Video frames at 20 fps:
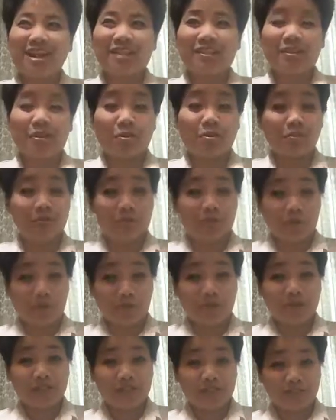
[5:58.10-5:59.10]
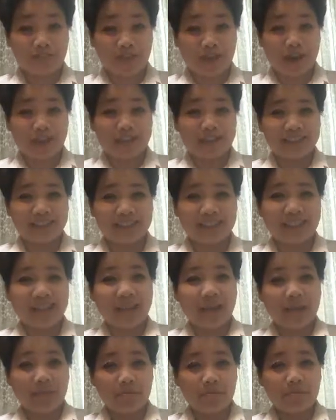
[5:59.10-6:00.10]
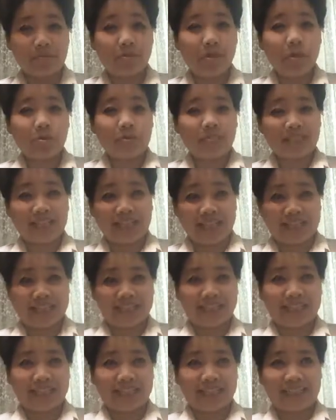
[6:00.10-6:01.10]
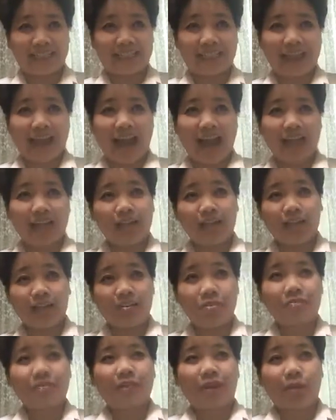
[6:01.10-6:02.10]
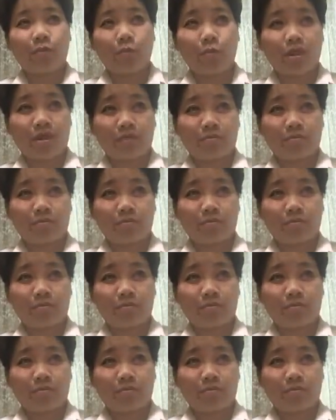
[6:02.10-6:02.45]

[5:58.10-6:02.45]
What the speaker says: don't be surprised. Most likely, I learned that one